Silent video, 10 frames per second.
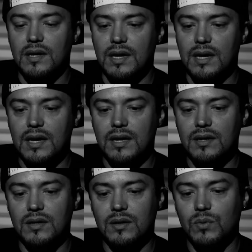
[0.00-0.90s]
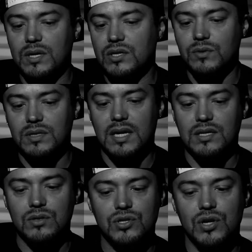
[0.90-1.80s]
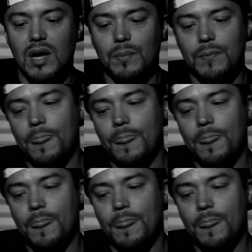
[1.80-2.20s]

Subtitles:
and went into a tattoo shop.